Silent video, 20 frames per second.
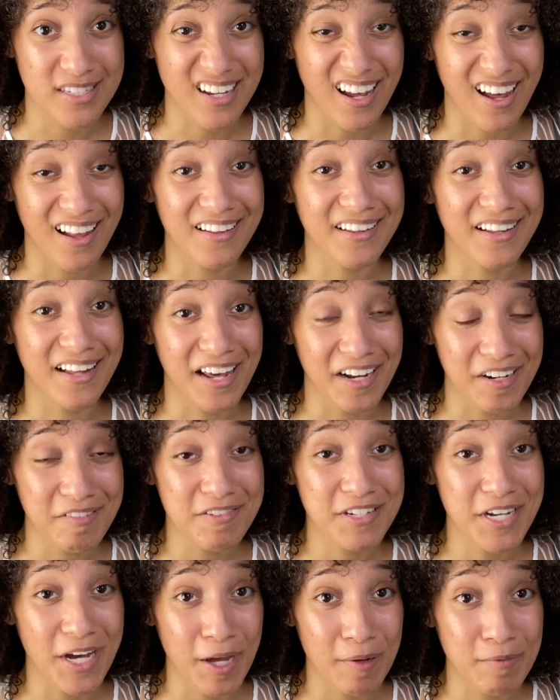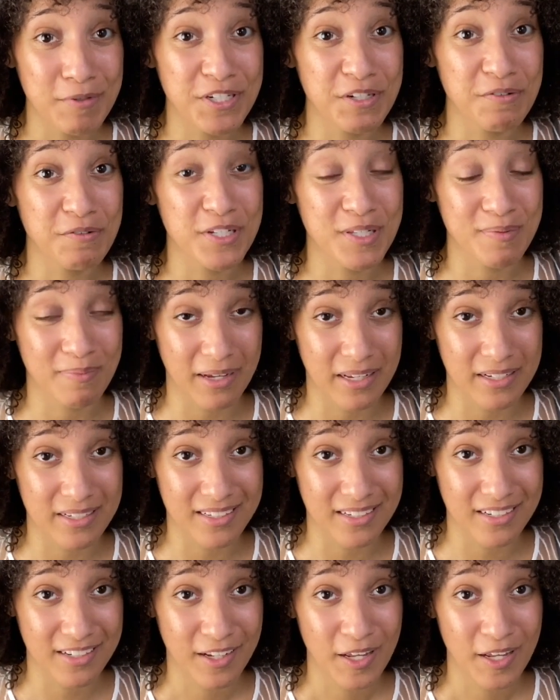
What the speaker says: a lot of times she responded.